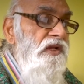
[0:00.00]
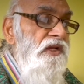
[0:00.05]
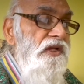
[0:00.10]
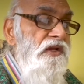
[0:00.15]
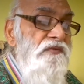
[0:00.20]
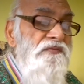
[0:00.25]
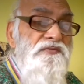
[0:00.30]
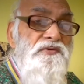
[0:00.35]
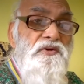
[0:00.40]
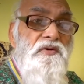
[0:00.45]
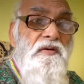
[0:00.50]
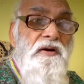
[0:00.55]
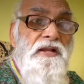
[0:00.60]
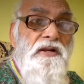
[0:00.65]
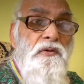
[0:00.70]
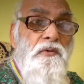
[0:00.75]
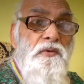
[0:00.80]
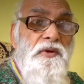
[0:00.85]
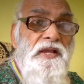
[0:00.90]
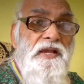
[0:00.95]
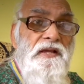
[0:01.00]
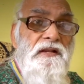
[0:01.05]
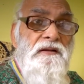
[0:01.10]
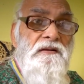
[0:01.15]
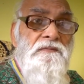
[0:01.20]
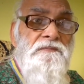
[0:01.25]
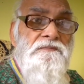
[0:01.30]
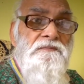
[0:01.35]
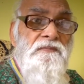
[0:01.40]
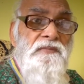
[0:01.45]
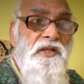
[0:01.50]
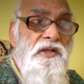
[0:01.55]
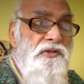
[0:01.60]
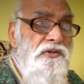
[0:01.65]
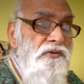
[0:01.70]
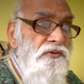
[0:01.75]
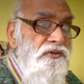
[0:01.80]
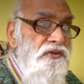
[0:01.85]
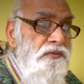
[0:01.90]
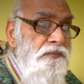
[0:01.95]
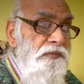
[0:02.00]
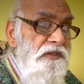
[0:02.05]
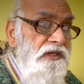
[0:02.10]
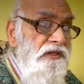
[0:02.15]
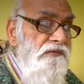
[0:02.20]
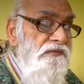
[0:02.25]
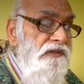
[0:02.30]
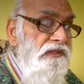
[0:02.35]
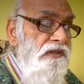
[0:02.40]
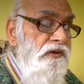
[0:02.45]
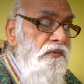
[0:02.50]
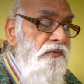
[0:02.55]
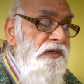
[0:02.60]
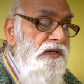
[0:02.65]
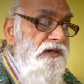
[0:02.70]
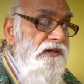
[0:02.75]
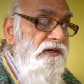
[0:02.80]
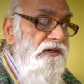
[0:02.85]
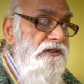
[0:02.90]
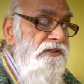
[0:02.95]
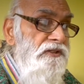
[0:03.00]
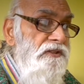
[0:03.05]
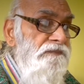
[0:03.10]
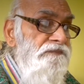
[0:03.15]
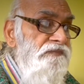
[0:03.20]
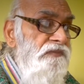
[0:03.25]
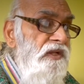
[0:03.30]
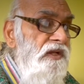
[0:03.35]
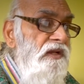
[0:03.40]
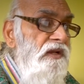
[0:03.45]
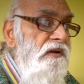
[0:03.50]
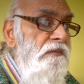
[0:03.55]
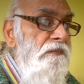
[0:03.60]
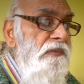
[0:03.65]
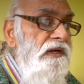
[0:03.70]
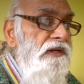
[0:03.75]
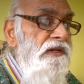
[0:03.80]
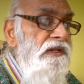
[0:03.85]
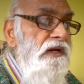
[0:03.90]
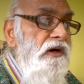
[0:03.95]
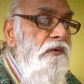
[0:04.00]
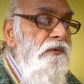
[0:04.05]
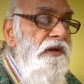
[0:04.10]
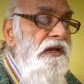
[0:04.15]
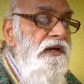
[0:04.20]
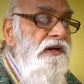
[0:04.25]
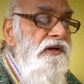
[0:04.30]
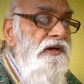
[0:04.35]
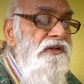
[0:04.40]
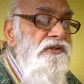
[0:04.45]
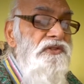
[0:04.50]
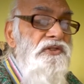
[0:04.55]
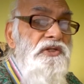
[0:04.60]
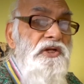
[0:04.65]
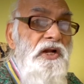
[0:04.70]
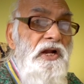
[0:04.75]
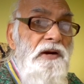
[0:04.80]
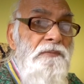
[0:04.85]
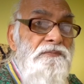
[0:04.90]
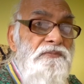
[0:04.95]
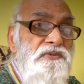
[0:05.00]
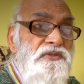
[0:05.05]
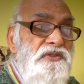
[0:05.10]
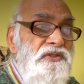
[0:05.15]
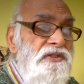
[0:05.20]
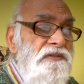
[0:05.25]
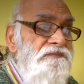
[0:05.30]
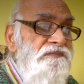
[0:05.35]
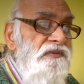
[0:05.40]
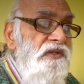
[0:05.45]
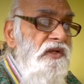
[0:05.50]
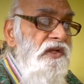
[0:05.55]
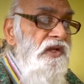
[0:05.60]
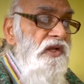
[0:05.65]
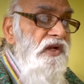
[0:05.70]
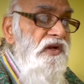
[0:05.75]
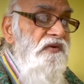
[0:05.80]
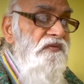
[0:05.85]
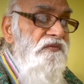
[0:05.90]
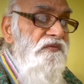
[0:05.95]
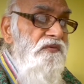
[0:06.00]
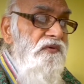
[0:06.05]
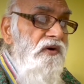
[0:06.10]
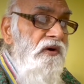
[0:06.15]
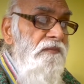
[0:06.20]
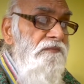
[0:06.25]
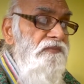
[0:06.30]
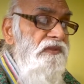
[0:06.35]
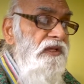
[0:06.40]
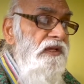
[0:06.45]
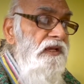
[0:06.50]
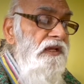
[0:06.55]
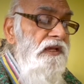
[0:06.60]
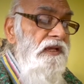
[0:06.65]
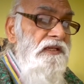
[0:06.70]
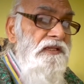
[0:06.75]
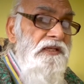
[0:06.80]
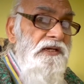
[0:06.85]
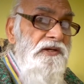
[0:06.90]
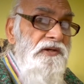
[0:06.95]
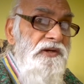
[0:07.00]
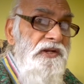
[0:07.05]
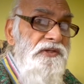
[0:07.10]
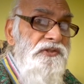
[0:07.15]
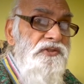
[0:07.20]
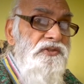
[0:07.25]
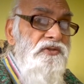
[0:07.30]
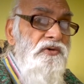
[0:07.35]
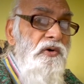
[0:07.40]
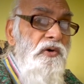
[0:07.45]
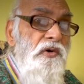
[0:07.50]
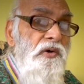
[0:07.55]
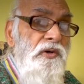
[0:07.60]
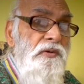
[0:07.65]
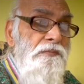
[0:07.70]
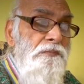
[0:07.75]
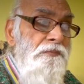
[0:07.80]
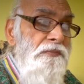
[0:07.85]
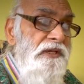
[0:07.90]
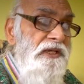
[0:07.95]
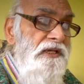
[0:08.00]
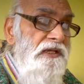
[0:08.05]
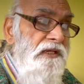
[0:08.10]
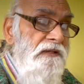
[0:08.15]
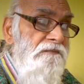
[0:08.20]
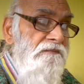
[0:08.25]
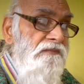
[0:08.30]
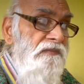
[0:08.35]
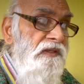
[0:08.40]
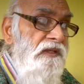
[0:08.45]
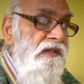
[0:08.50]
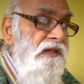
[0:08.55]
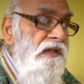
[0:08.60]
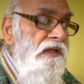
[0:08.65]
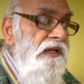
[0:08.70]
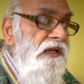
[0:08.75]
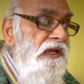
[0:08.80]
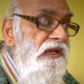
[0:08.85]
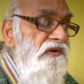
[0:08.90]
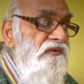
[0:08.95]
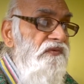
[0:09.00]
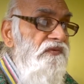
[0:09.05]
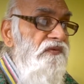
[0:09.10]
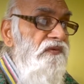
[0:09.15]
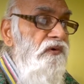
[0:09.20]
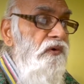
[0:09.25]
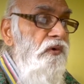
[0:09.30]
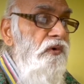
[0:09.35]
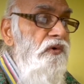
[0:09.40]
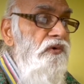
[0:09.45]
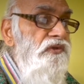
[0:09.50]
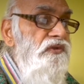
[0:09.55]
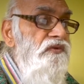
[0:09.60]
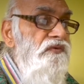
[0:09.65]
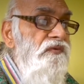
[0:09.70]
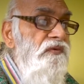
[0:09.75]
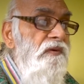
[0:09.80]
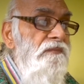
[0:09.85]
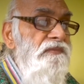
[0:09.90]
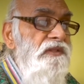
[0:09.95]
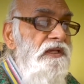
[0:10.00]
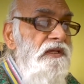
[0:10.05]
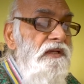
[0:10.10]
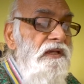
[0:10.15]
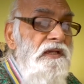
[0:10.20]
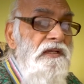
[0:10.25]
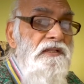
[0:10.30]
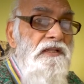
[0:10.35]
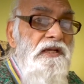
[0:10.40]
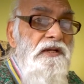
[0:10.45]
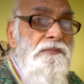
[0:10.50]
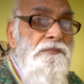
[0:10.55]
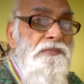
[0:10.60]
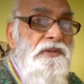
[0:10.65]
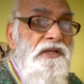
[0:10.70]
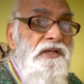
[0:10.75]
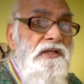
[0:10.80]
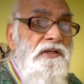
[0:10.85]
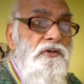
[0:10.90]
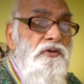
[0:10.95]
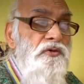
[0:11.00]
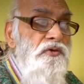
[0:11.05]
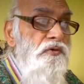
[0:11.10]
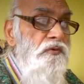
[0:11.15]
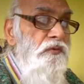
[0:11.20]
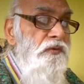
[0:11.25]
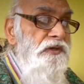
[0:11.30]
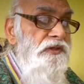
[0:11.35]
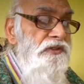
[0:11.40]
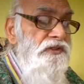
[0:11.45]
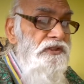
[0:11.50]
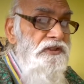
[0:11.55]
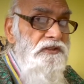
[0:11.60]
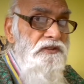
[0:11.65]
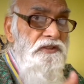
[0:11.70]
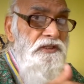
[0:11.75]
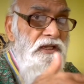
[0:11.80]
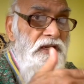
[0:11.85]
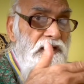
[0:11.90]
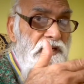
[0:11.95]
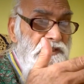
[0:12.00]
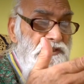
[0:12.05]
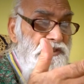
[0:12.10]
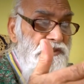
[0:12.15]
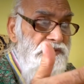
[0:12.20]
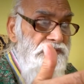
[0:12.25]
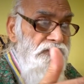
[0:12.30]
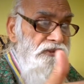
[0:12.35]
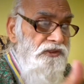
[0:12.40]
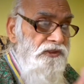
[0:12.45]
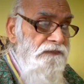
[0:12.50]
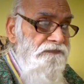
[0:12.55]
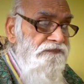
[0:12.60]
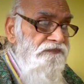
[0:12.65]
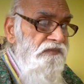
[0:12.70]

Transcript: If you are aware, you speak with awareness. But the awareness comes from the innerness or being. It flows from the inner being towards the others.